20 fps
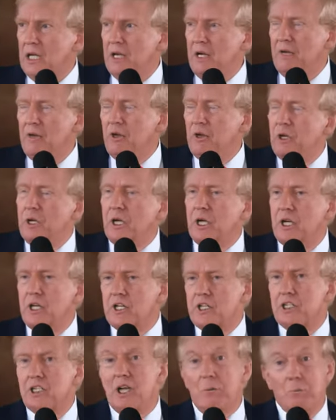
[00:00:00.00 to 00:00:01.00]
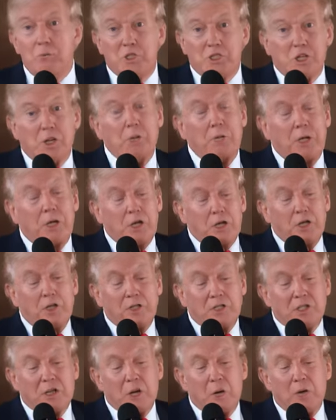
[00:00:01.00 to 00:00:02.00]
If you look at some
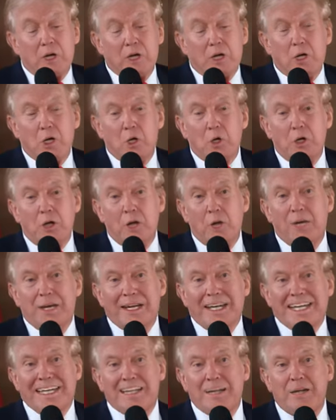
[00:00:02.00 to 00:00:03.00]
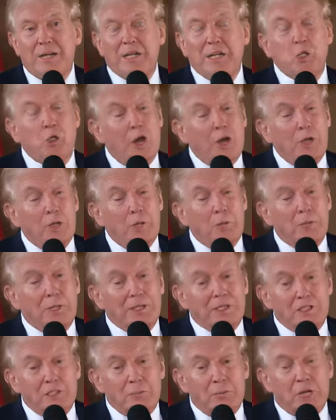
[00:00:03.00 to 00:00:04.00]
countries, I don't want to get them in trouble,
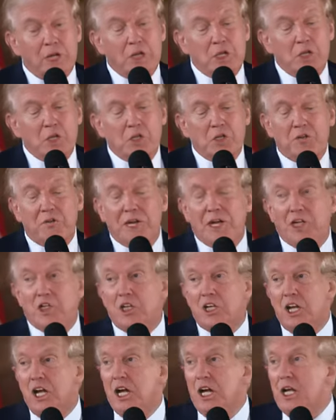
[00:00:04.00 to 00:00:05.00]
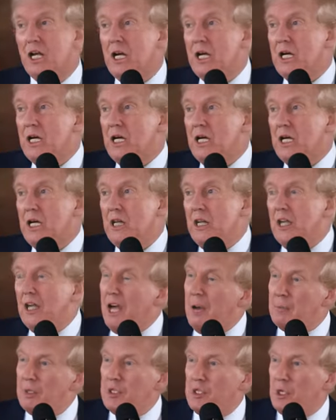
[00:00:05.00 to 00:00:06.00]
but some countries have actually gone
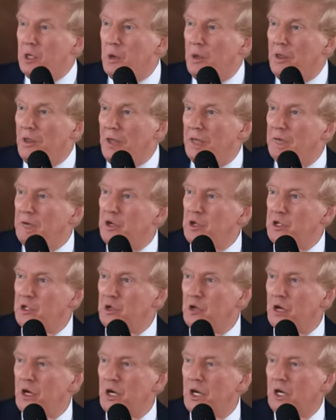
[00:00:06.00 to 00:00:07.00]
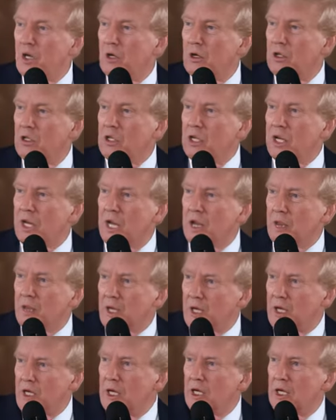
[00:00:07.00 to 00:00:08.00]
the opposite way. They had very strong gun laws and now
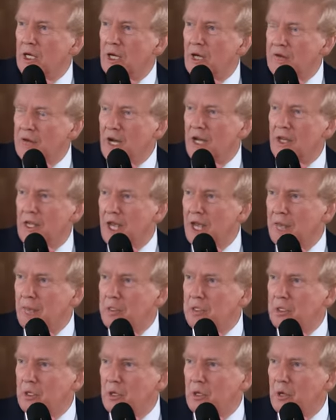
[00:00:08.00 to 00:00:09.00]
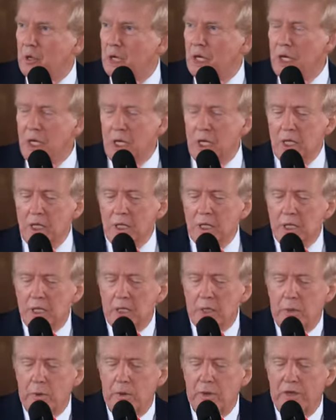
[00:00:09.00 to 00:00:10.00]
they have gone the opposite way
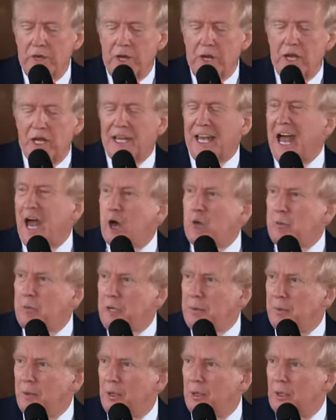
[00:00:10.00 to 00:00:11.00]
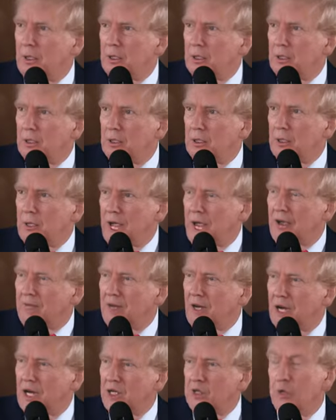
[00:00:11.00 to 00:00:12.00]
where they allowed people to
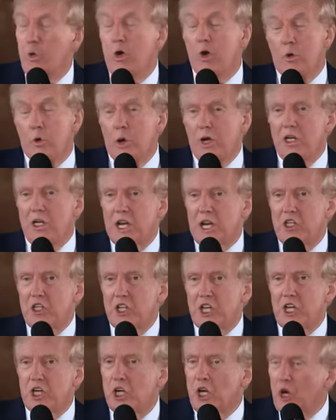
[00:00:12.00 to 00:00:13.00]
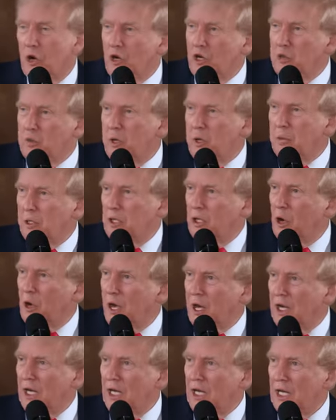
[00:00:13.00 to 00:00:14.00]
have guns, where in one case they encourage people to
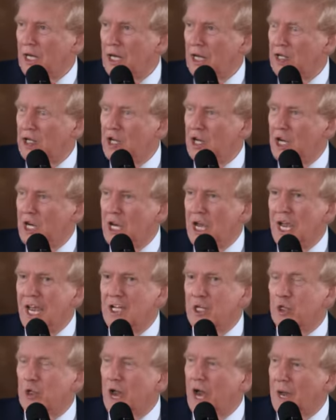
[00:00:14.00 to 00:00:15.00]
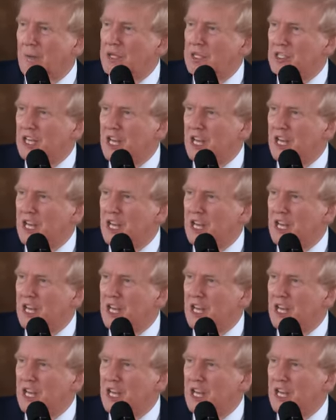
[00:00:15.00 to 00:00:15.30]
go out and get guns, and crime